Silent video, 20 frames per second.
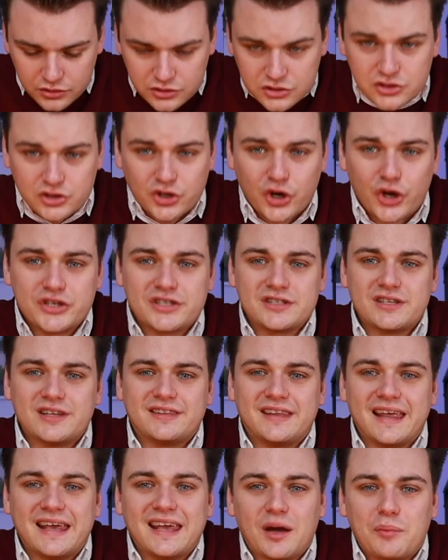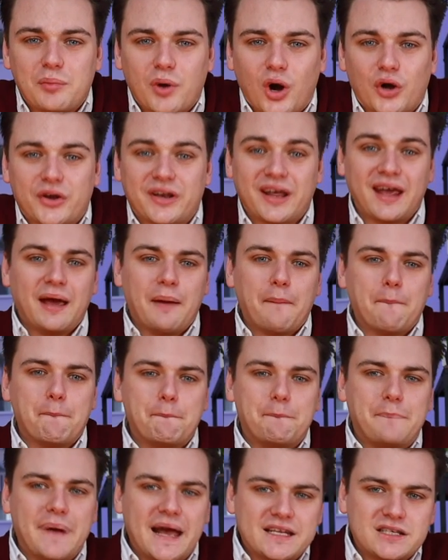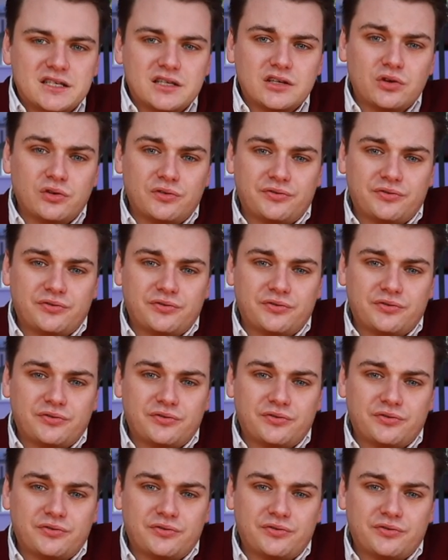Just think about batching